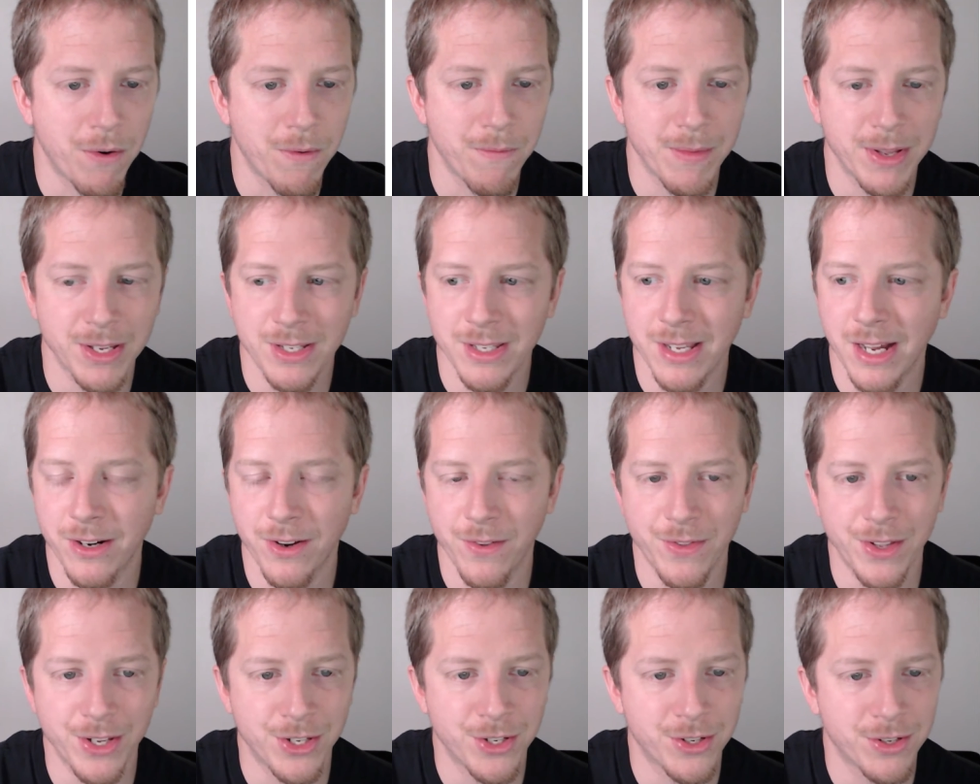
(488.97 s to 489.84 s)
it's not
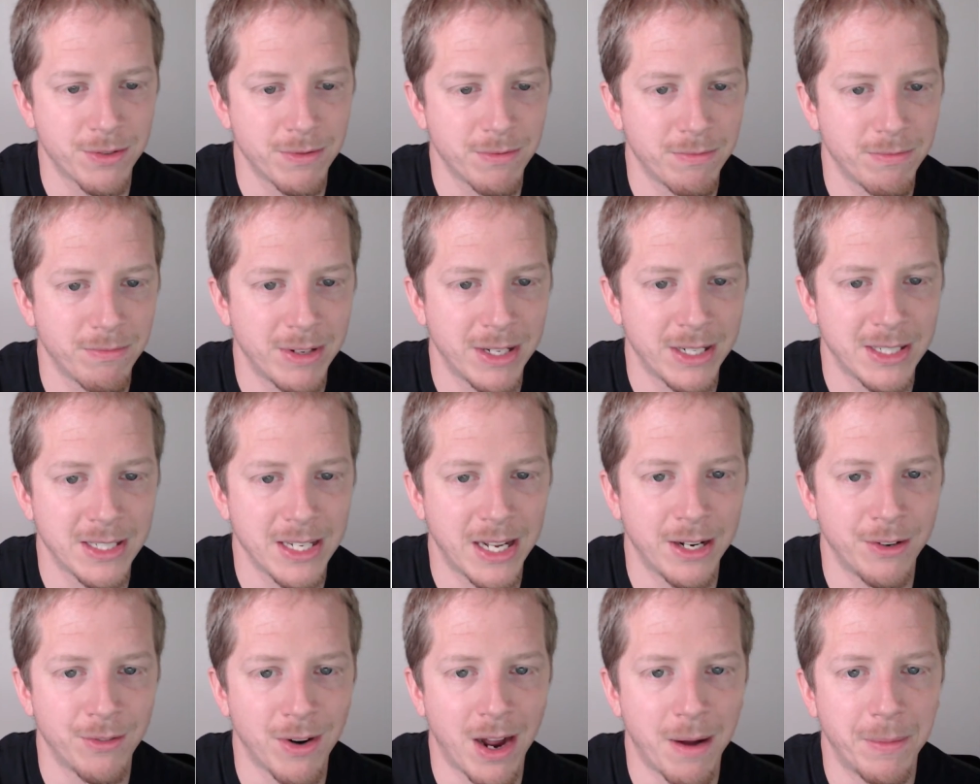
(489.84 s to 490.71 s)
on this, it's not
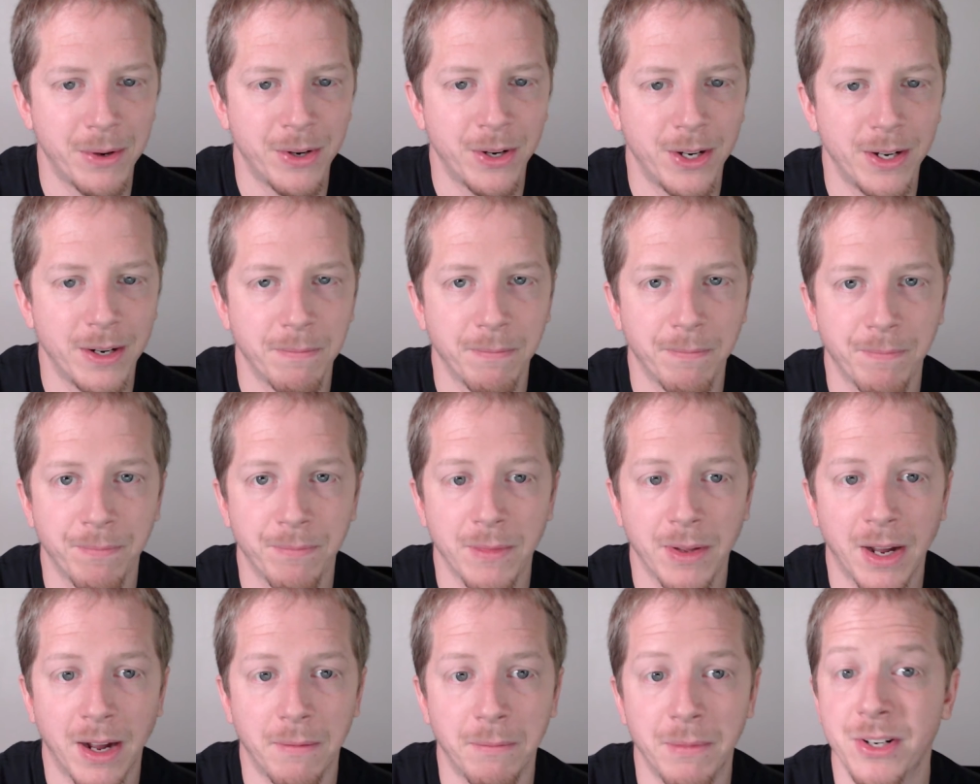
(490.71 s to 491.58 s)
in Robinhood,
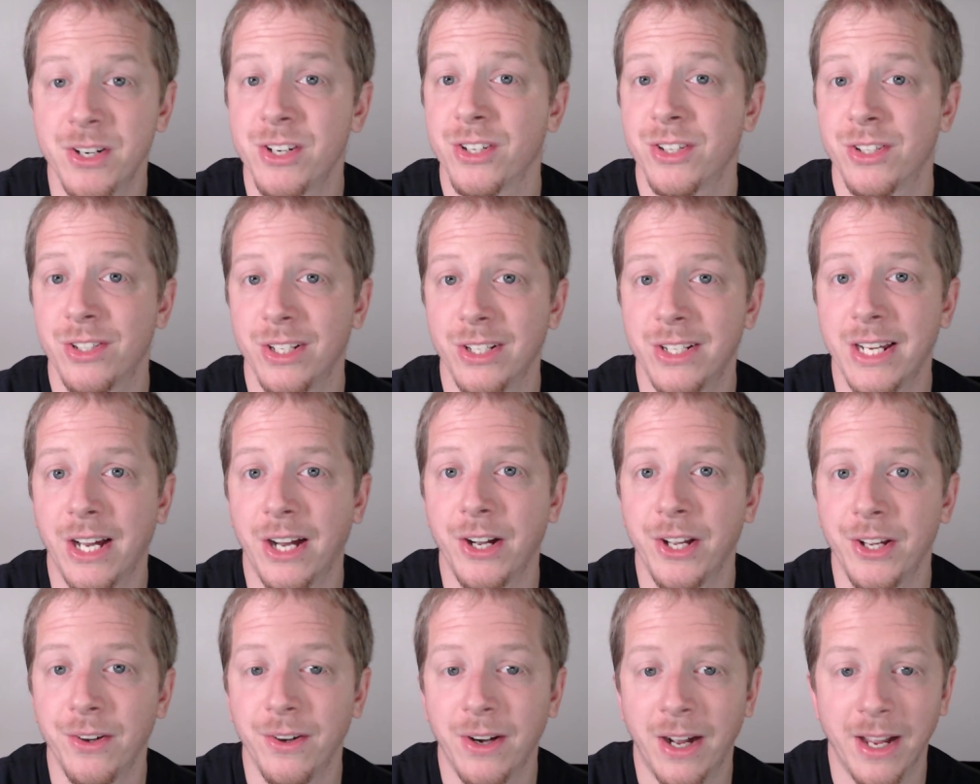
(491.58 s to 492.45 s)
but just to tell
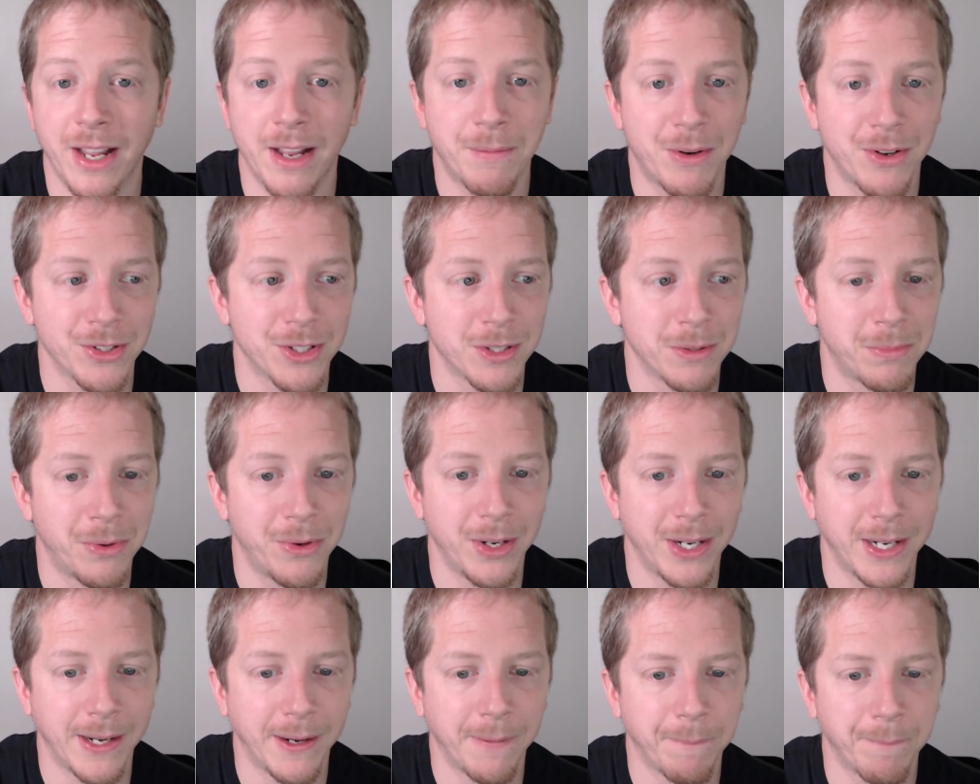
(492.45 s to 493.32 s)
you, I am also
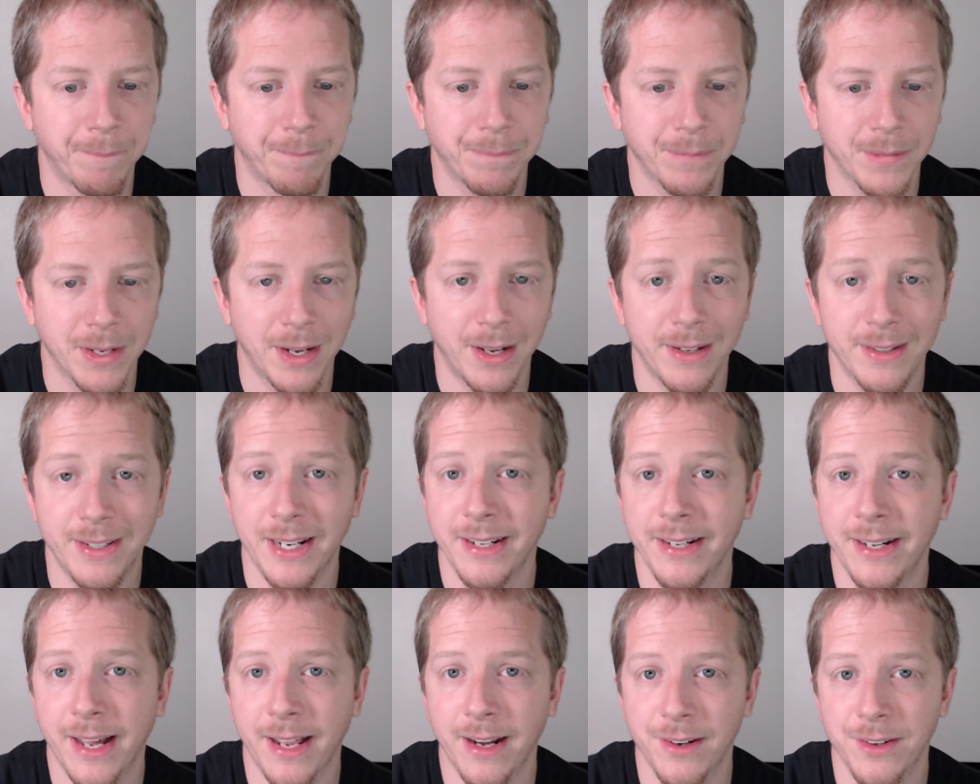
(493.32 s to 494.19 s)
putting
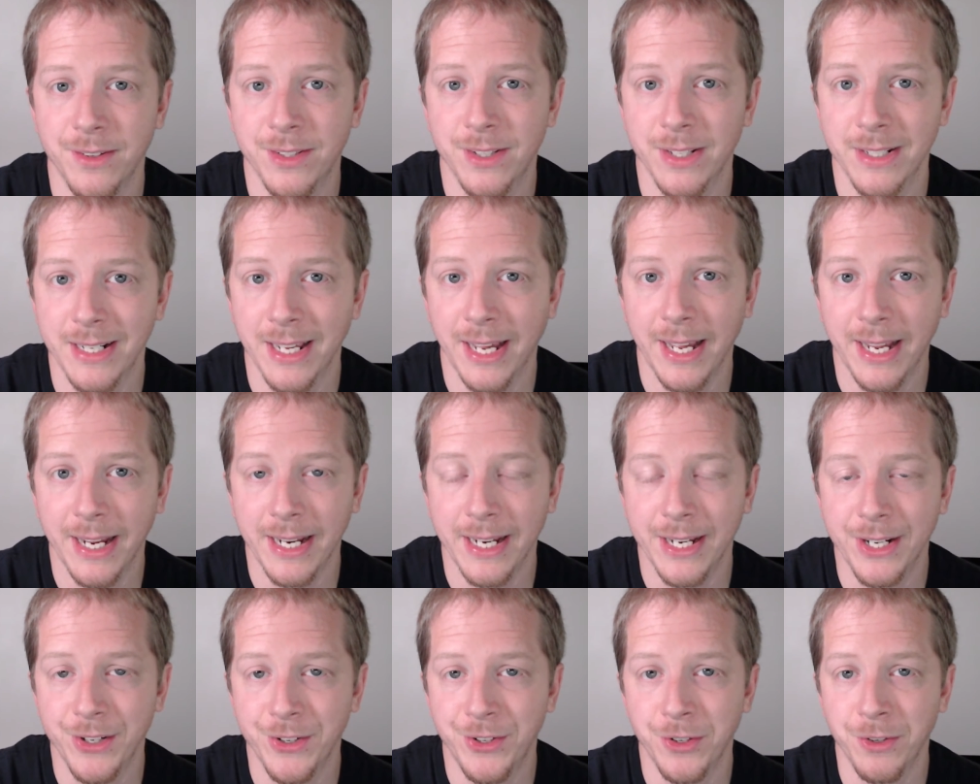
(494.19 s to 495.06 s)
$10 a day
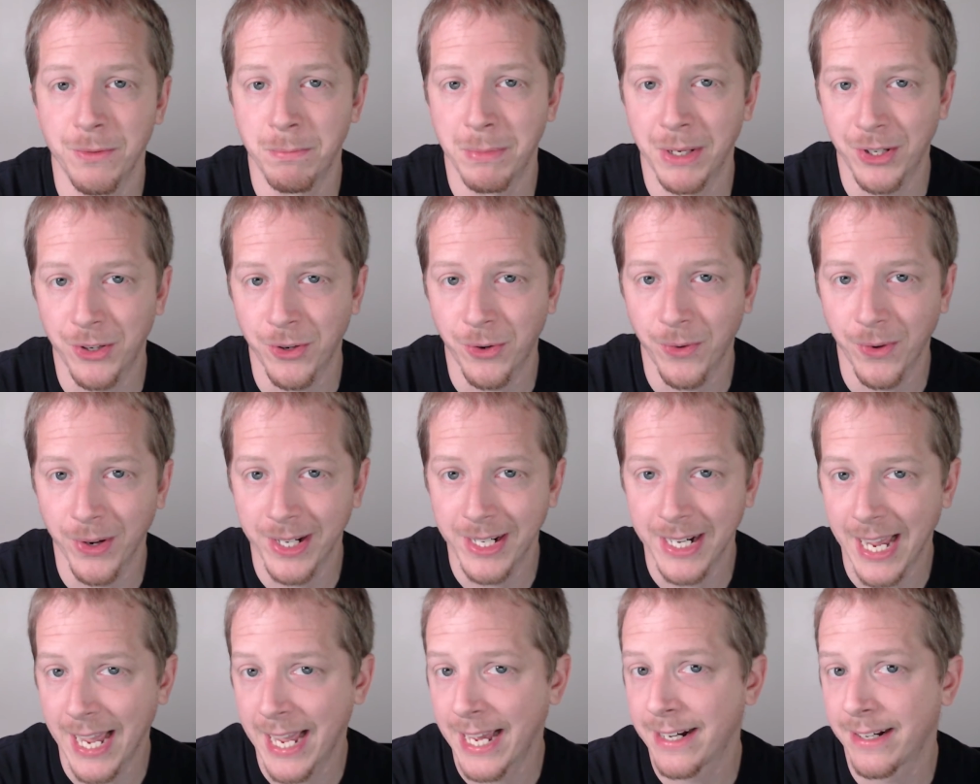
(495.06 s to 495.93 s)
into Bitcoin
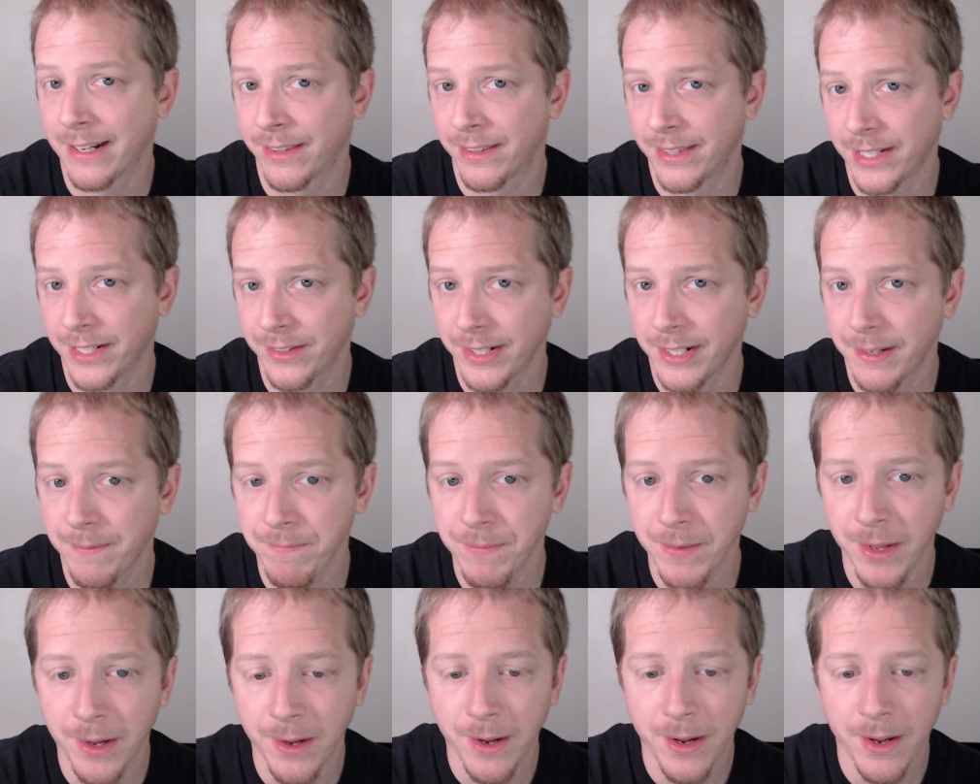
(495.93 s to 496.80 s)
and Ethereum
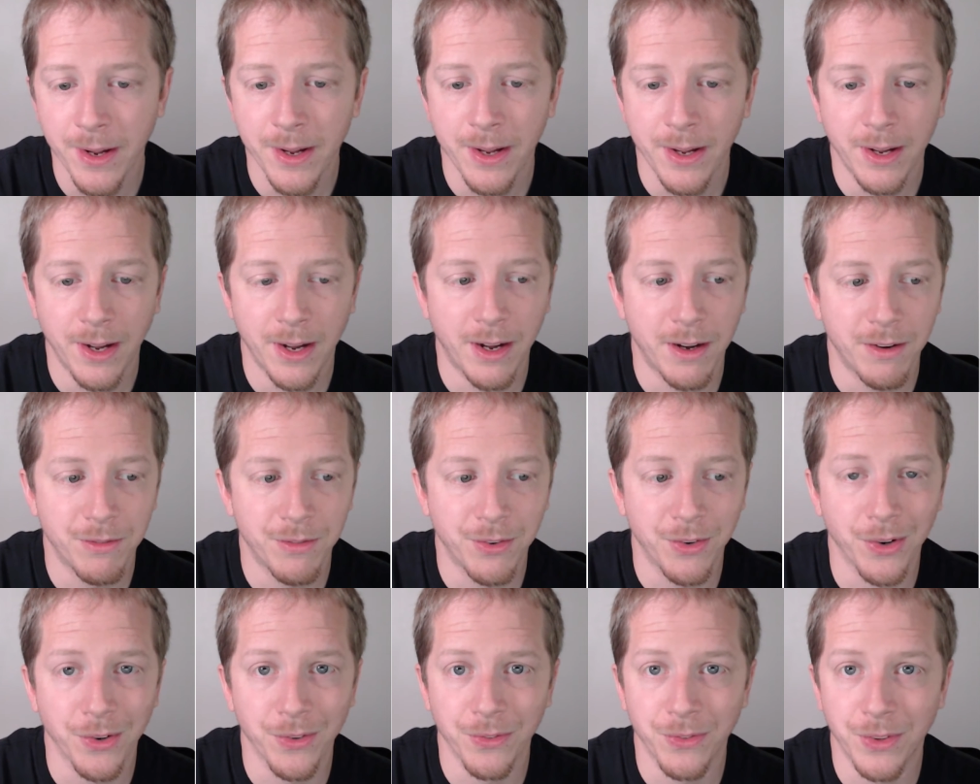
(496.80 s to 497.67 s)

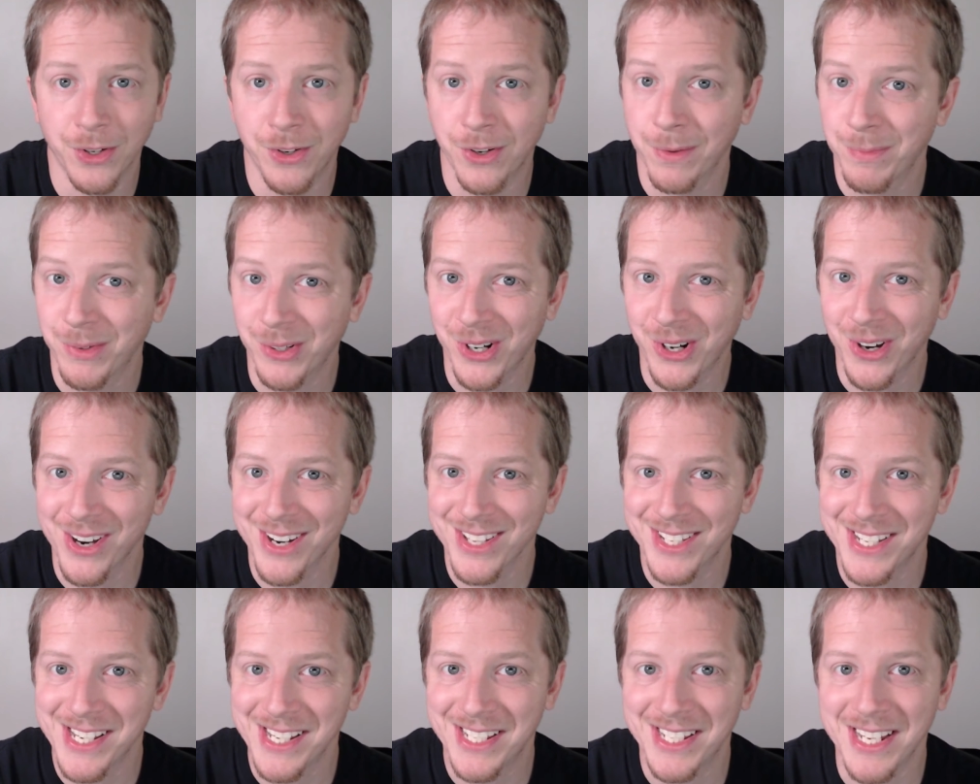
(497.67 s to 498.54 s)
for the
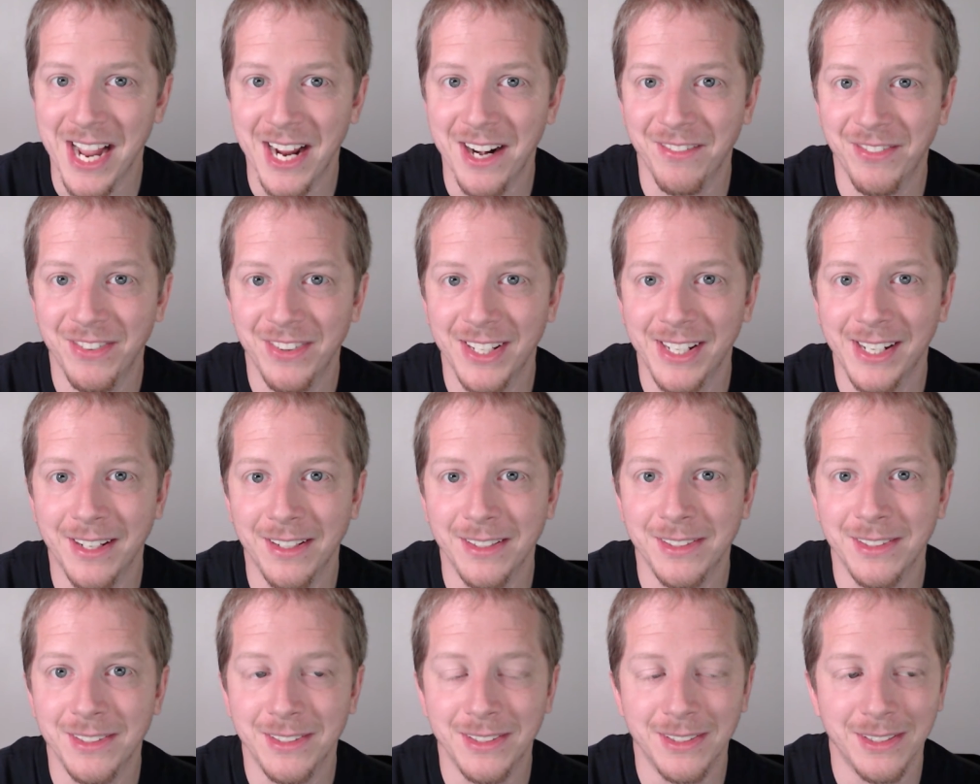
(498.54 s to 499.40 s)
cryptocurrency side of
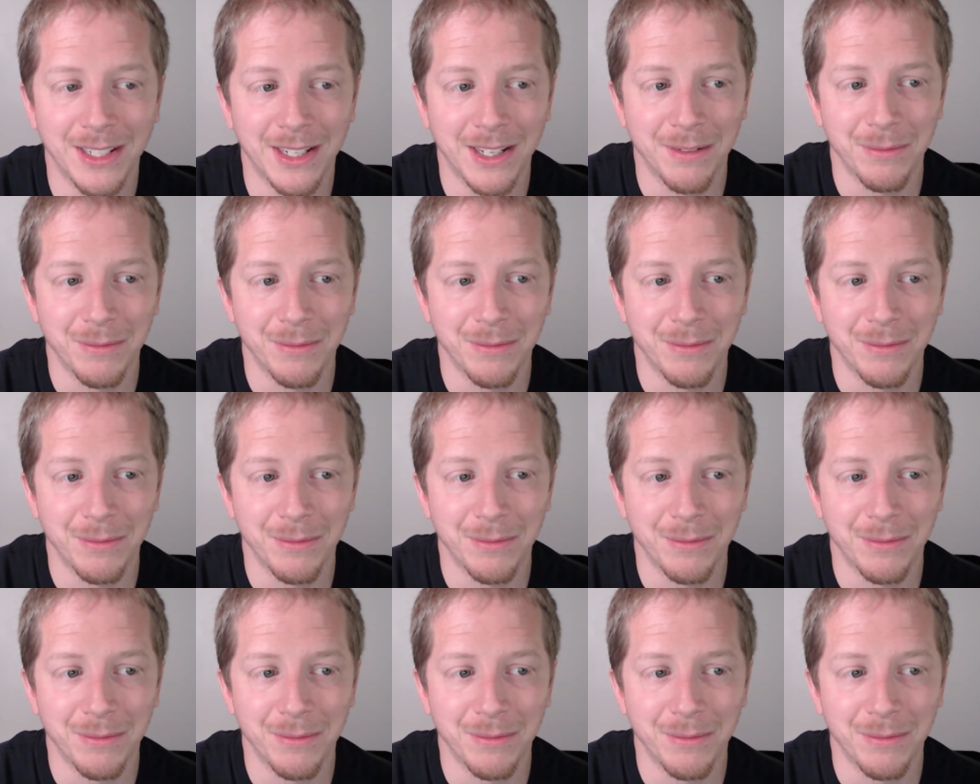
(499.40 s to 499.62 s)
things.